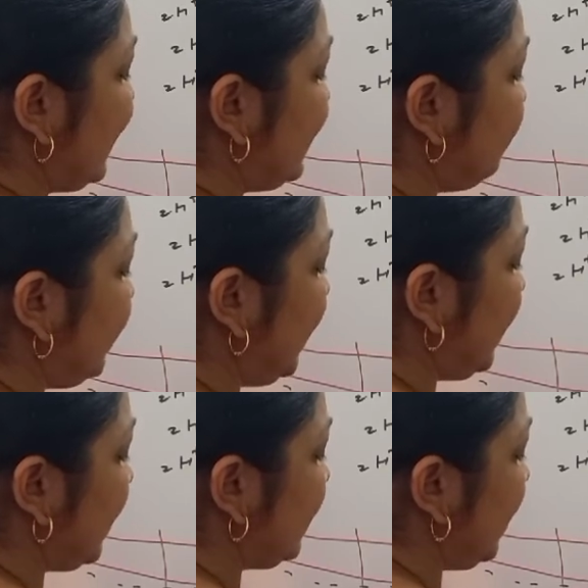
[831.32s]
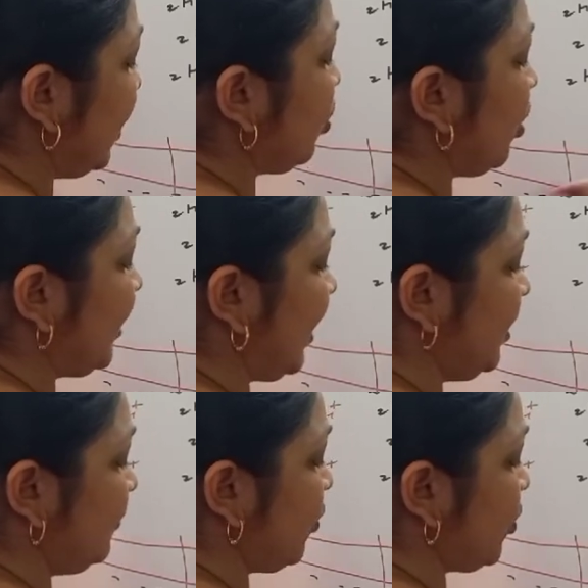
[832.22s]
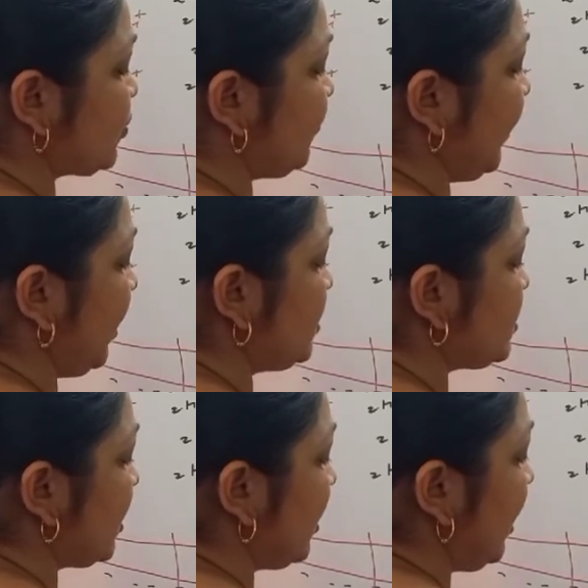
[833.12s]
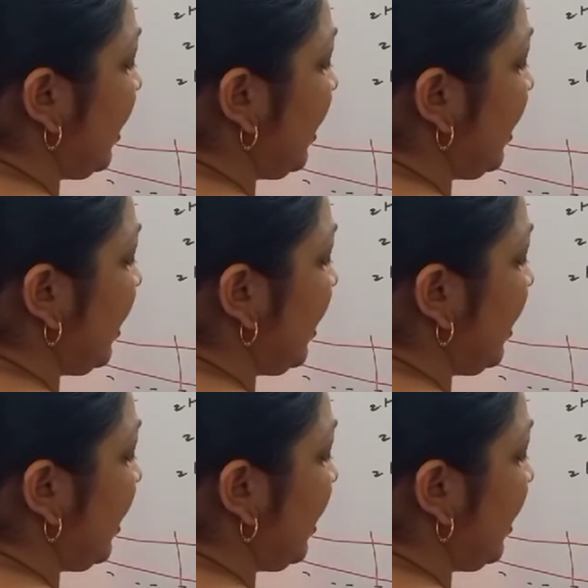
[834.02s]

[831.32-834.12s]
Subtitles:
IP, any inorganic phosphate,